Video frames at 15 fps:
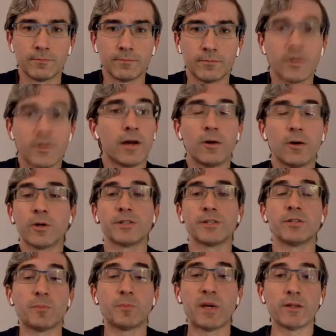Yeah, okay,
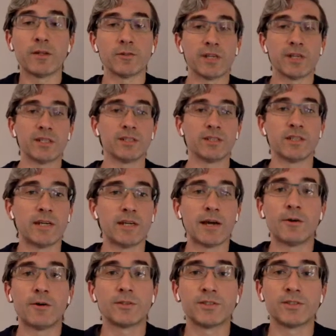so the payloads had to sit
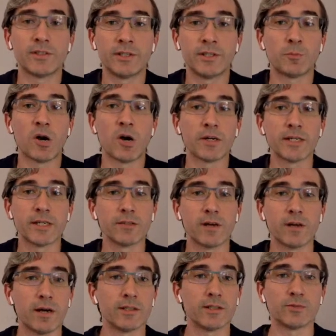out in a parking
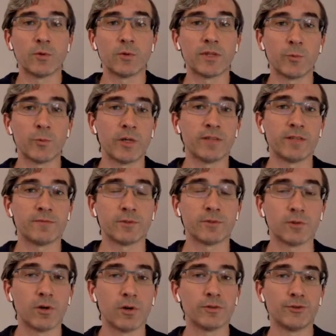lot while they waited
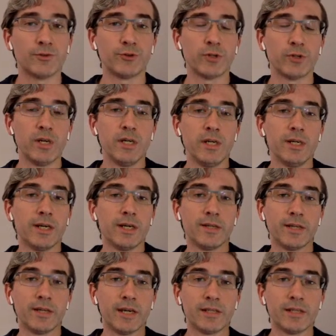for launch,
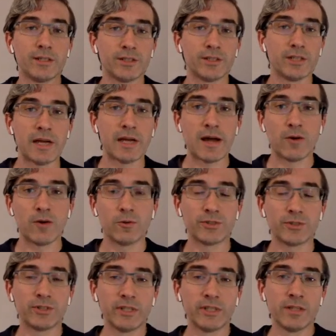and they had to sit
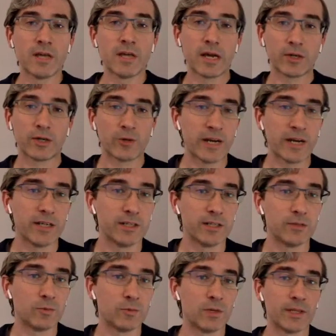out in that
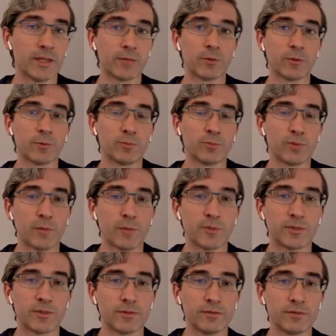crane while they were
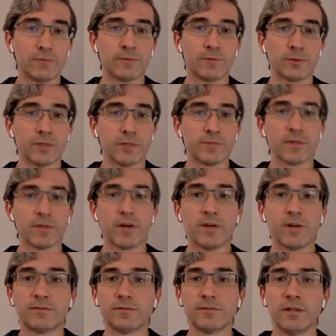prepped for
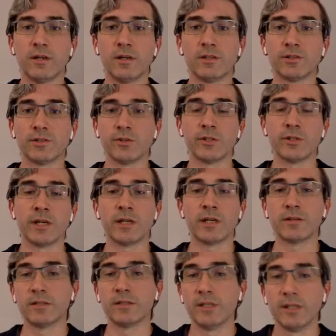liftoff. So you
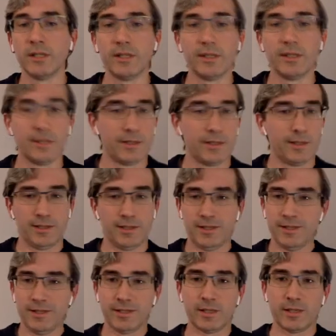gotta
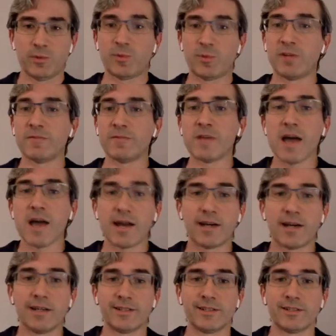prepare for
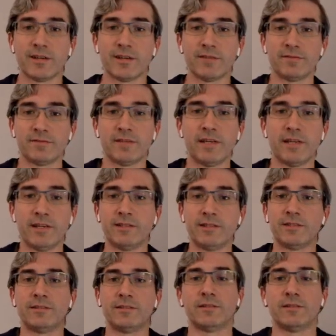that kind of stuff. And